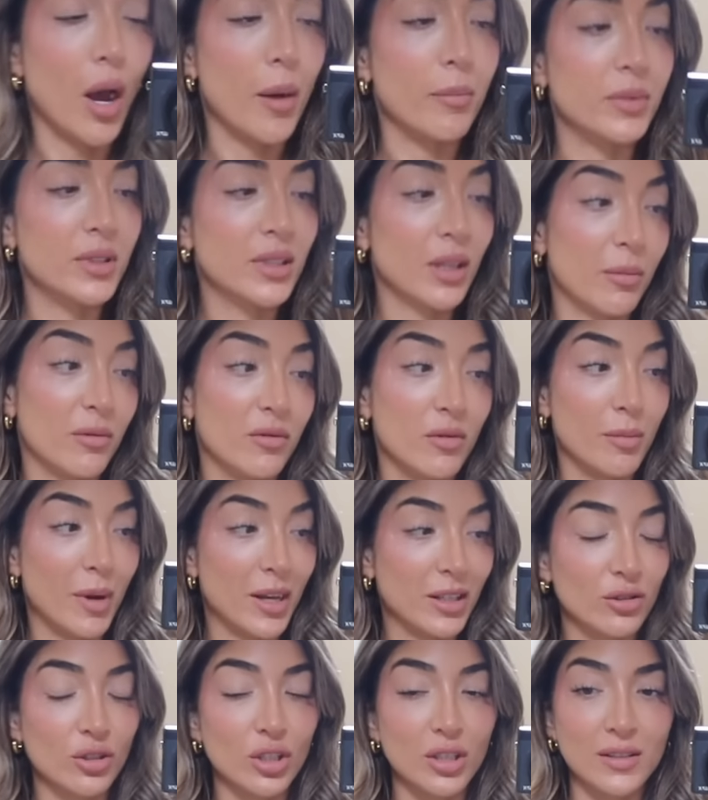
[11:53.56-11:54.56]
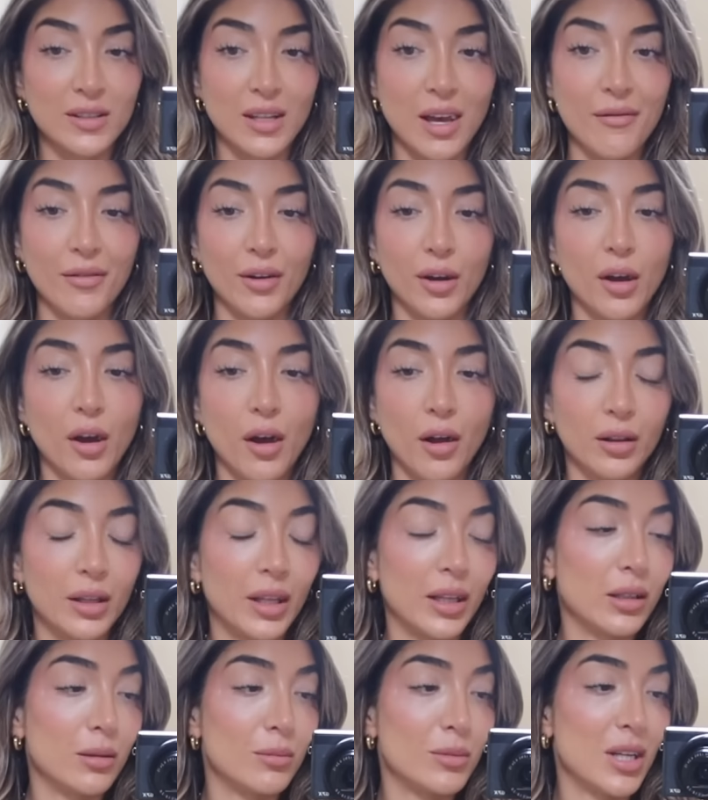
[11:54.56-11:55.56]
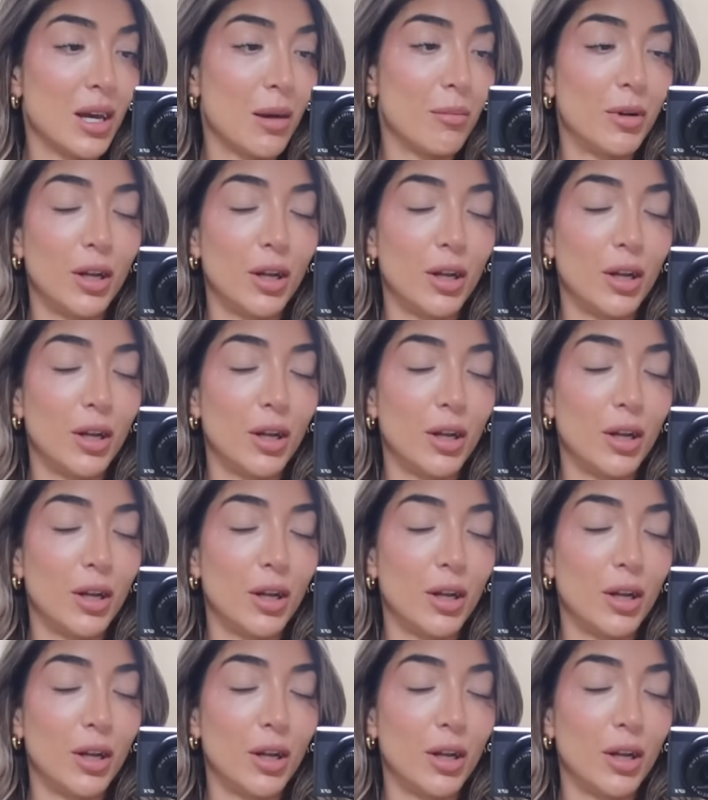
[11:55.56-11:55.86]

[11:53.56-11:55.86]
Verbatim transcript: um, some of the best jeans ever. I'll link them down